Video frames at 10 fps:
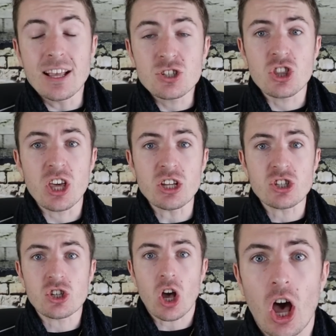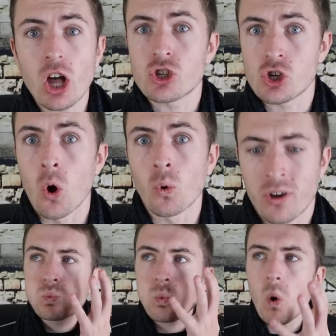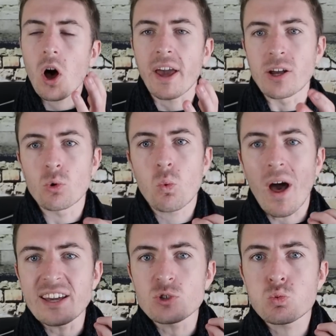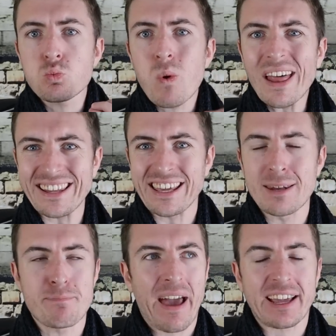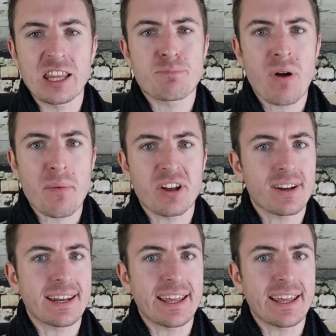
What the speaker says: Is this a joke? Why? Why is Willian back in the Premier